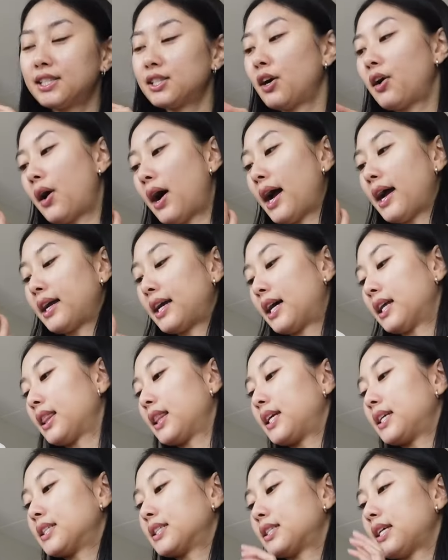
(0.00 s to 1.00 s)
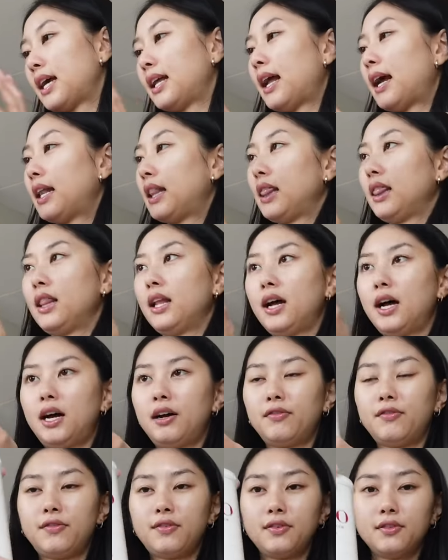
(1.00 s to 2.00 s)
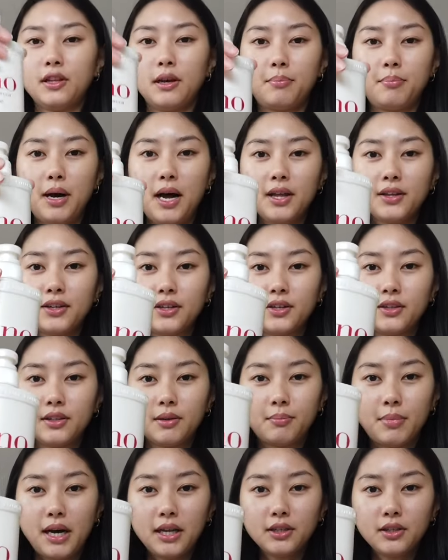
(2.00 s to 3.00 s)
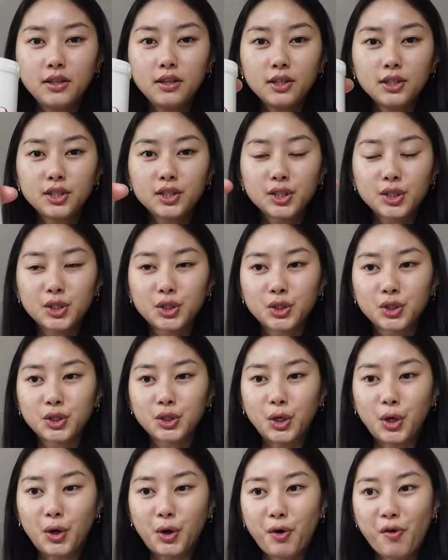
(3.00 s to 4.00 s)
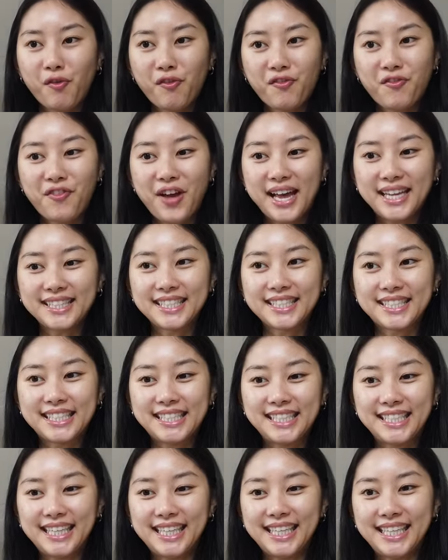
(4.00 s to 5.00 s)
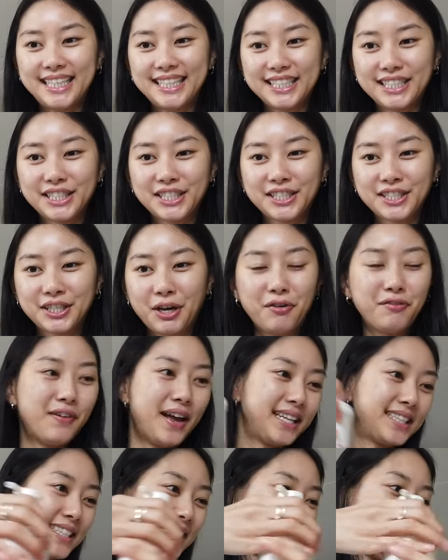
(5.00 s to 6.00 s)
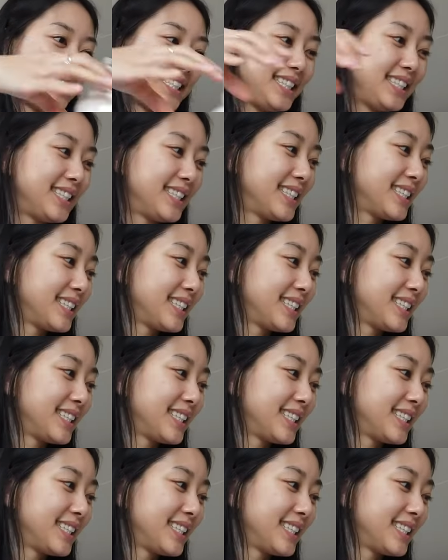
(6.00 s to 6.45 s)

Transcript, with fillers: So I got this and I love the bottle. The bottle looks so fancy, so fancy.